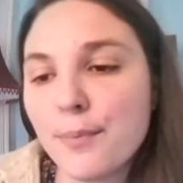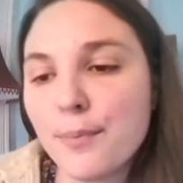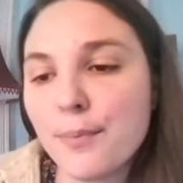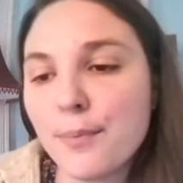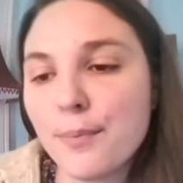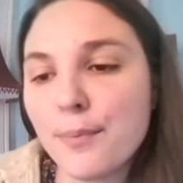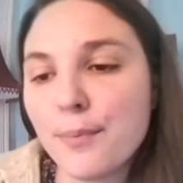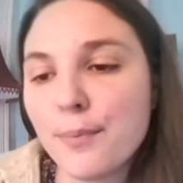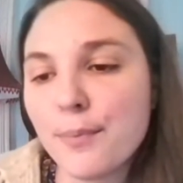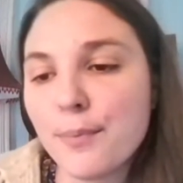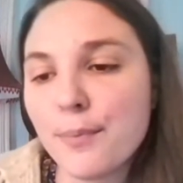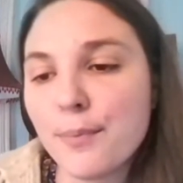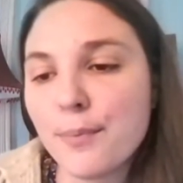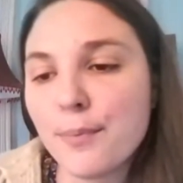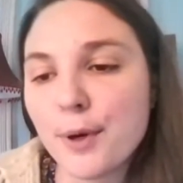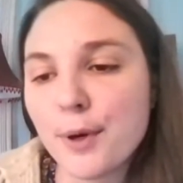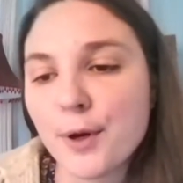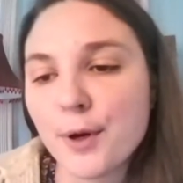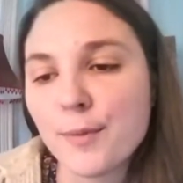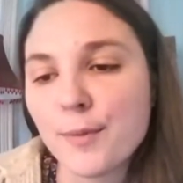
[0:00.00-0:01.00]

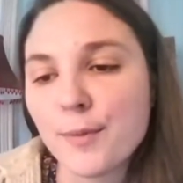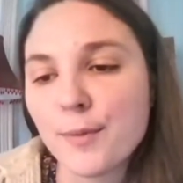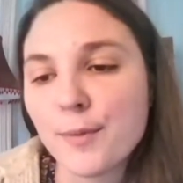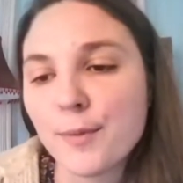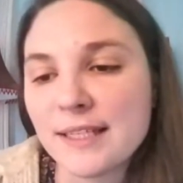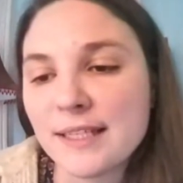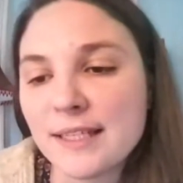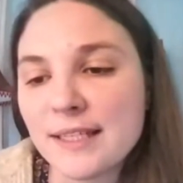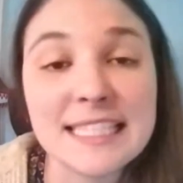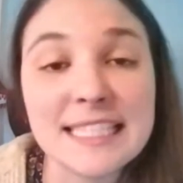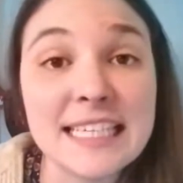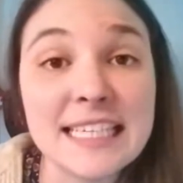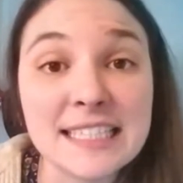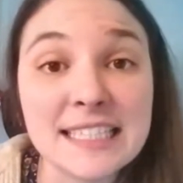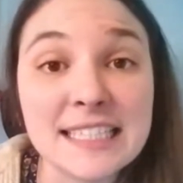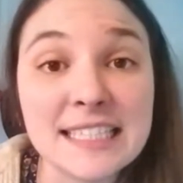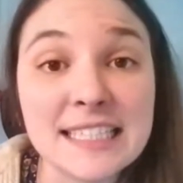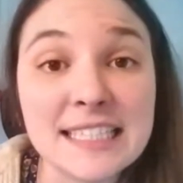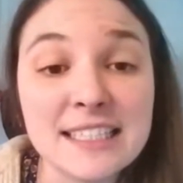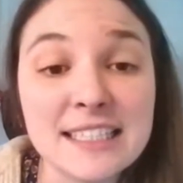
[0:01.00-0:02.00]
bookmobiles exist
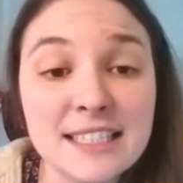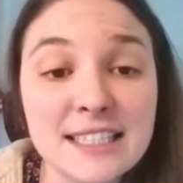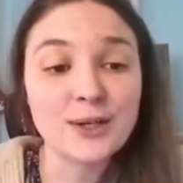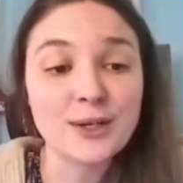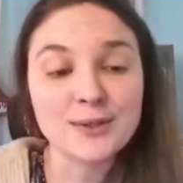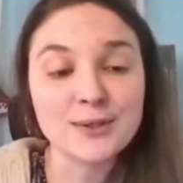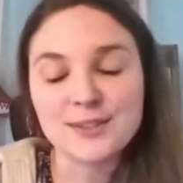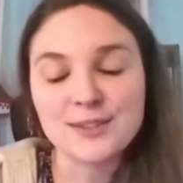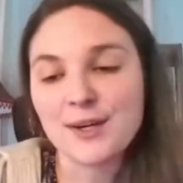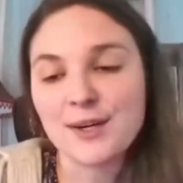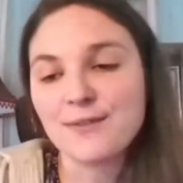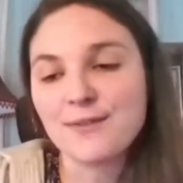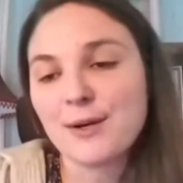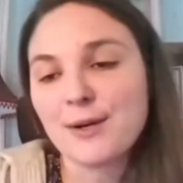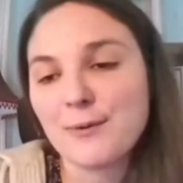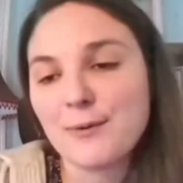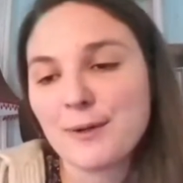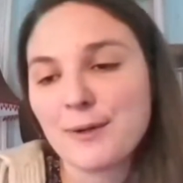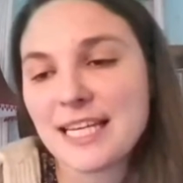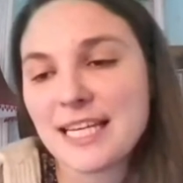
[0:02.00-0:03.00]
too. So if anyone wants
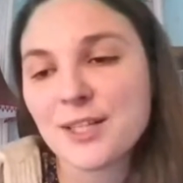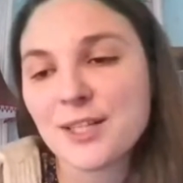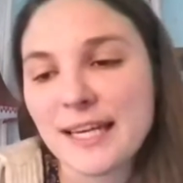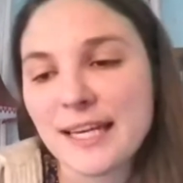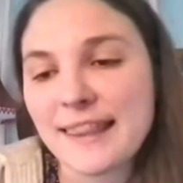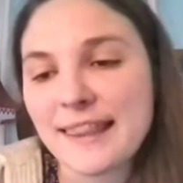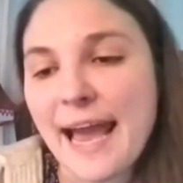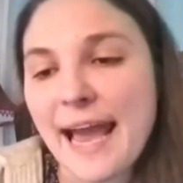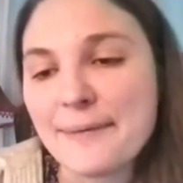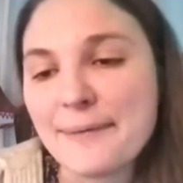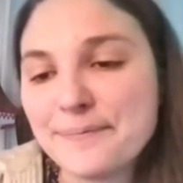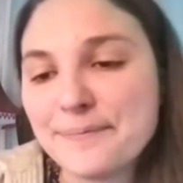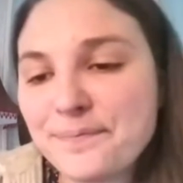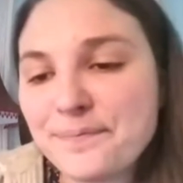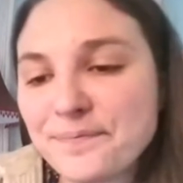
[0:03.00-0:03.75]
to take a look at that.